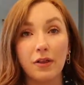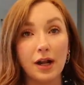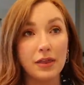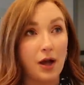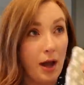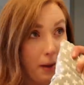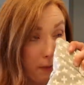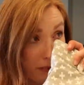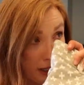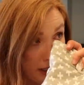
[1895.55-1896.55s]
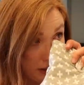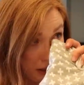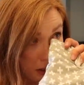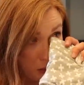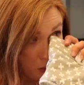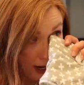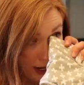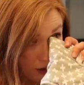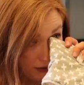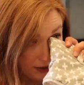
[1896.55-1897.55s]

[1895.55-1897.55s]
than I thought but wow,